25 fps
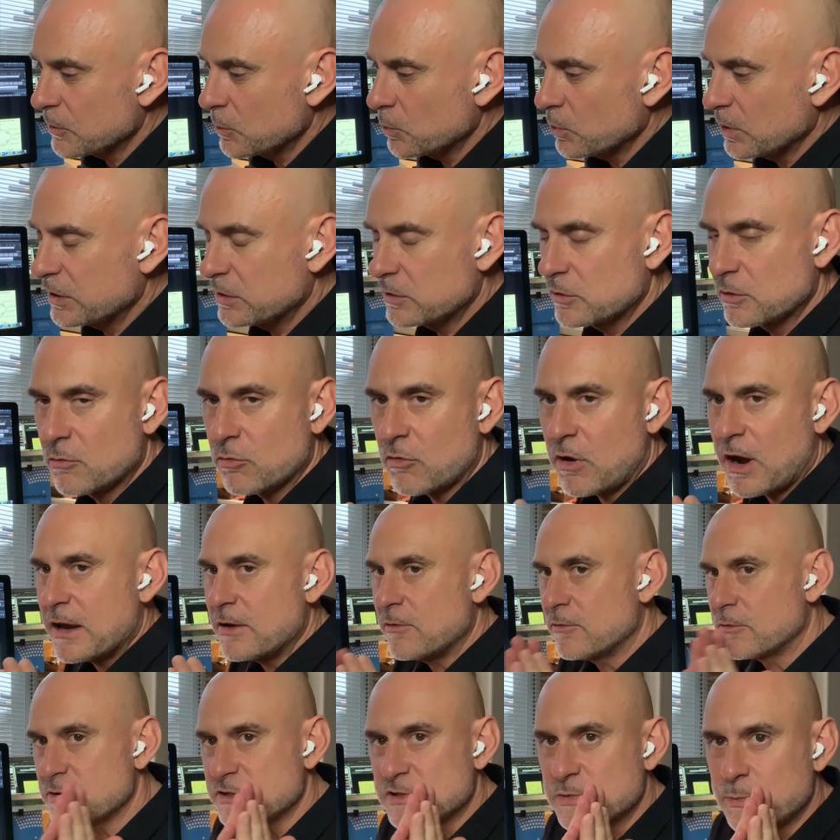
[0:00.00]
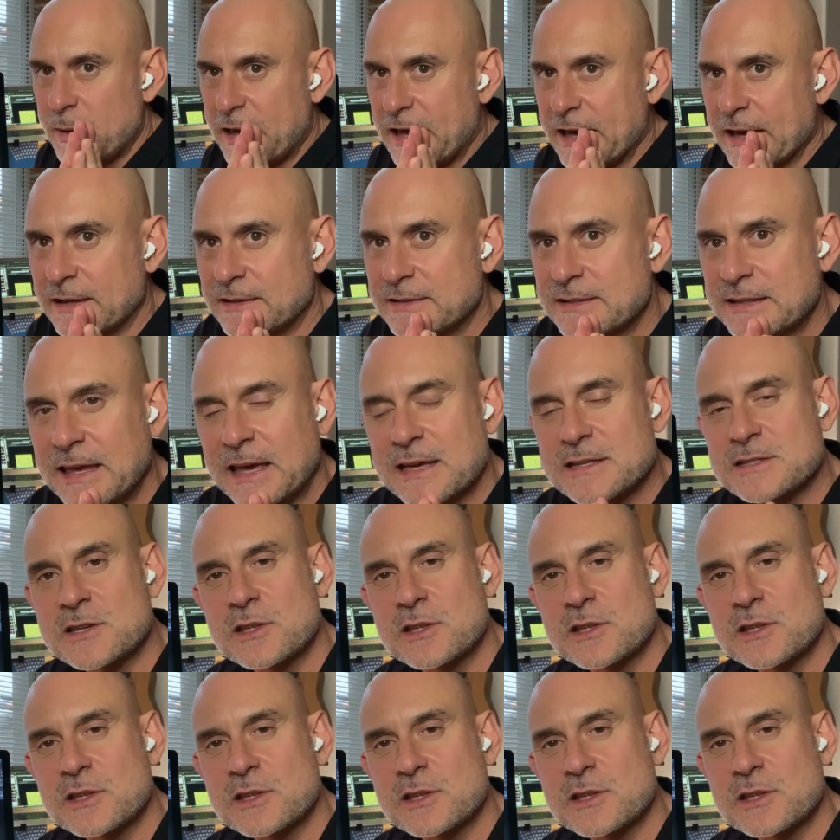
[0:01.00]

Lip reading: with great respect, get